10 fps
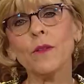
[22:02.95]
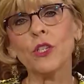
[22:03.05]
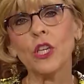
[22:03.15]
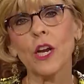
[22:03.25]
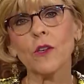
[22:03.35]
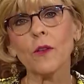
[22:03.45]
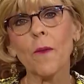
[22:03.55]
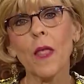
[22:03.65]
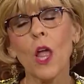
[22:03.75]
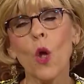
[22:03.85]
and chairs,
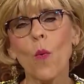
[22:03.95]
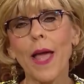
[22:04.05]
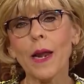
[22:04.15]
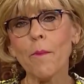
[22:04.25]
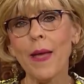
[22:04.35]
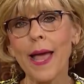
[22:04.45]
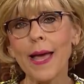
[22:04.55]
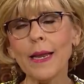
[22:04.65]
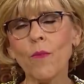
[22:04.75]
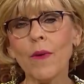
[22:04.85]
we had a
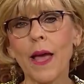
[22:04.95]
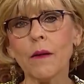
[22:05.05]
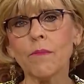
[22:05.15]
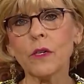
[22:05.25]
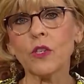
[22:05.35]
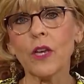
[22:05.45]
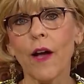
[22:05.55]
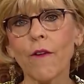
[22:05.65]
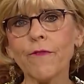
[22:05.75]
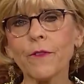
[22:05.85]
bed, we had a bookshelf,